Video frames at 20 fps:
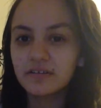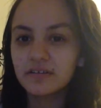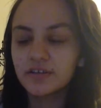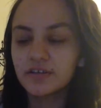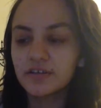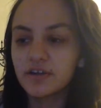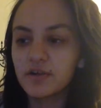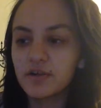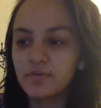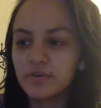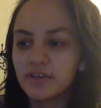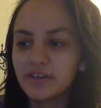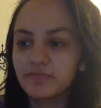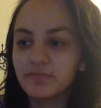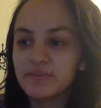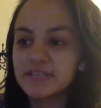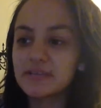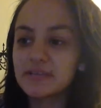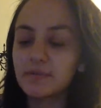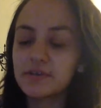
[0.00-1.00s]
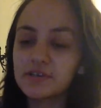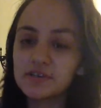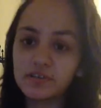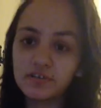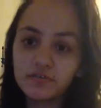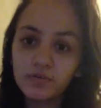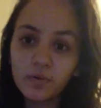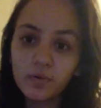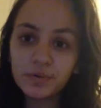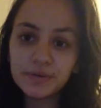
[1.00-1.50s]
you know, give me something to
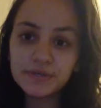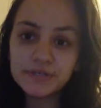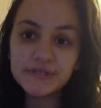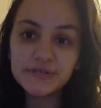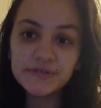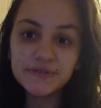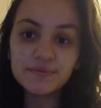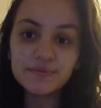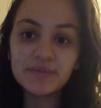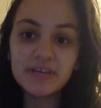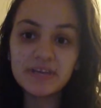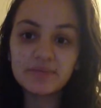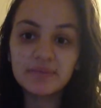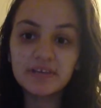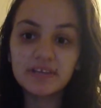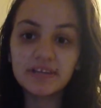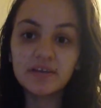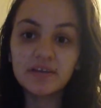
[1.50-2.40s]
look forward to, make me,